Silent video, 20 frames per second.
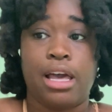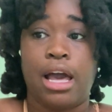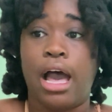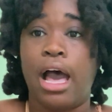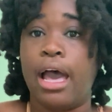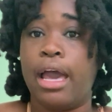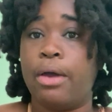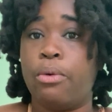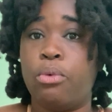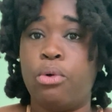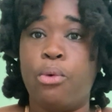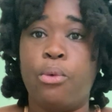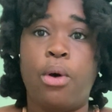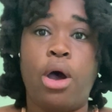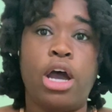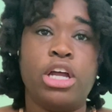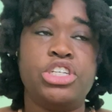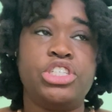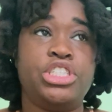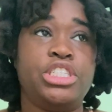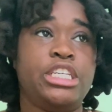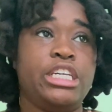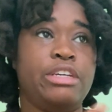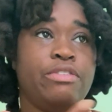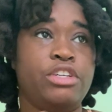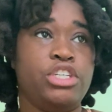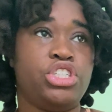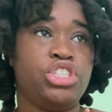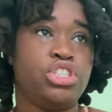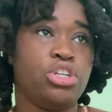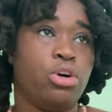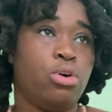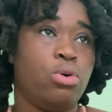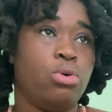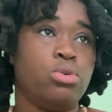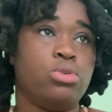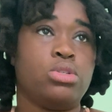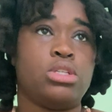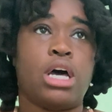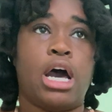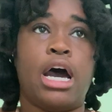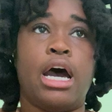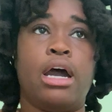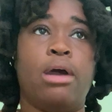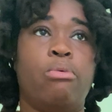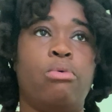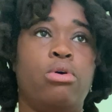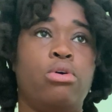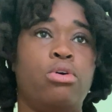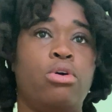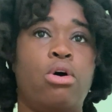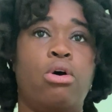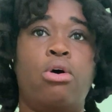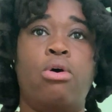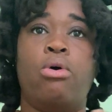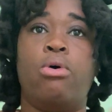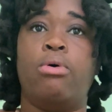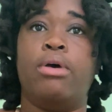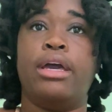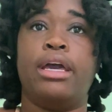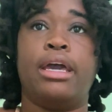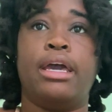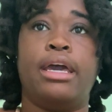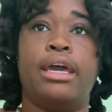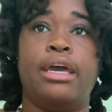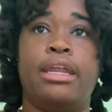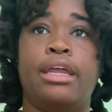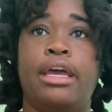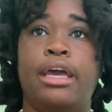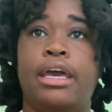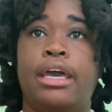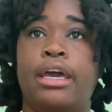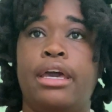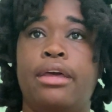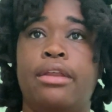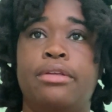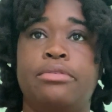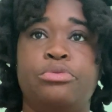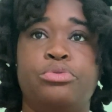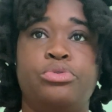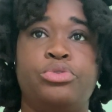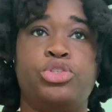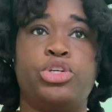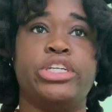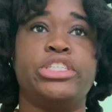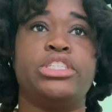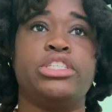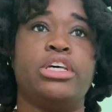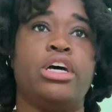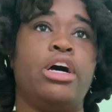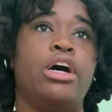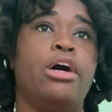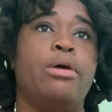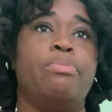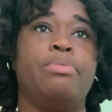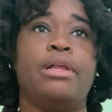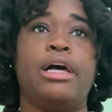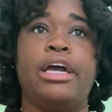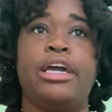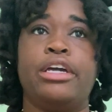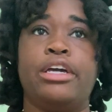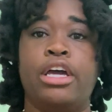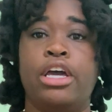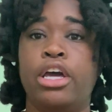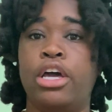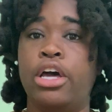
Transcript: I will watch TV shows. I will go ahead and dress up like